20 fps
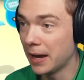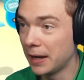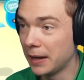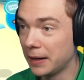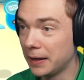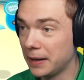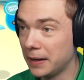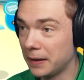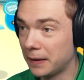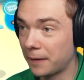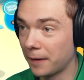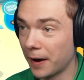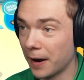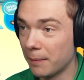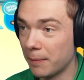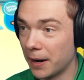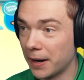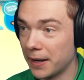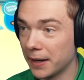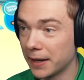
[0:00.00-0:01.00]
Hey,
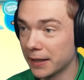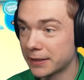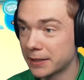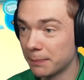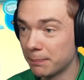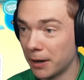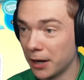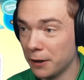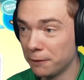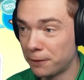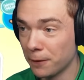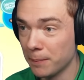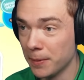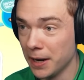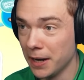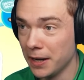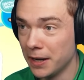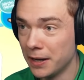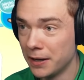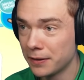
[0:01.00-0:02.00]
Grandma, you get some money for
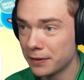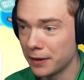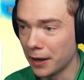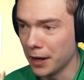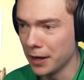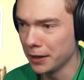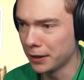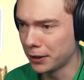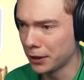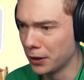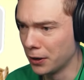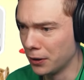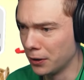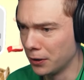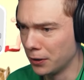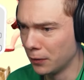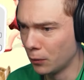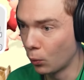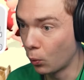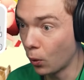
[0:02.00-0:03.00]
me? Thank
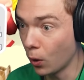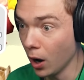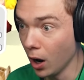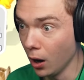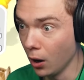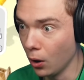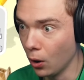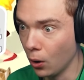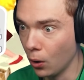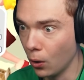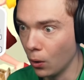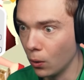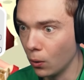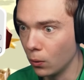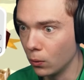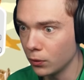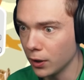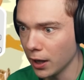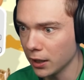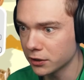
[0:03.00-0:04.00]
you.
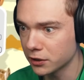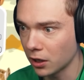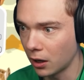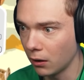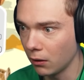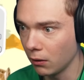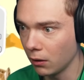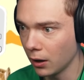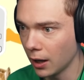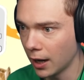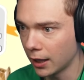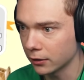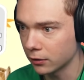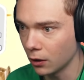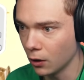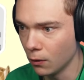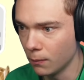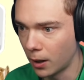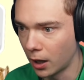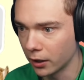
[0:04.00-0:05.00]
Whoa, that's a lot.
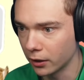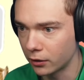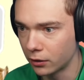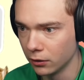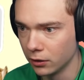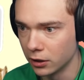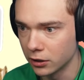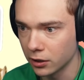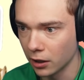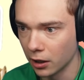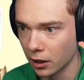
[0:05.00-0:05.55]
Oh, my goodness,